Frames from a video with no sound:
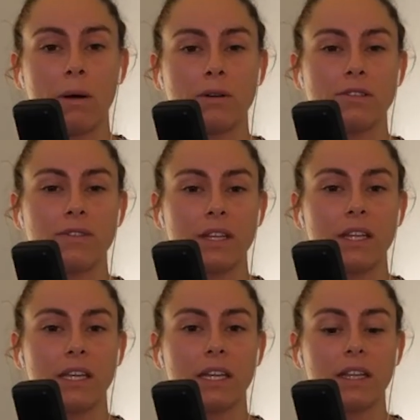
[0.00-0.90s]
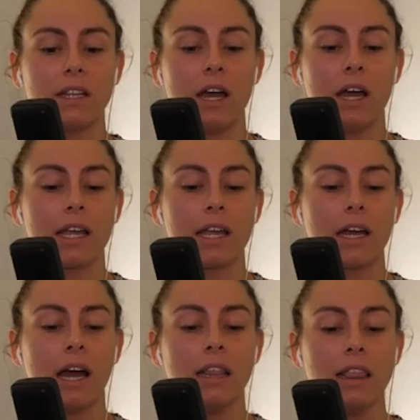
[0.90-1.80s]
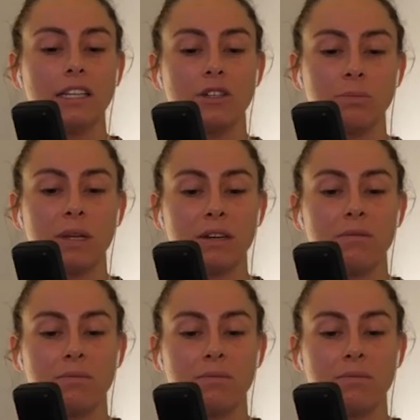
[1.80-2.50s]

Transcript: I was feeling like a little bit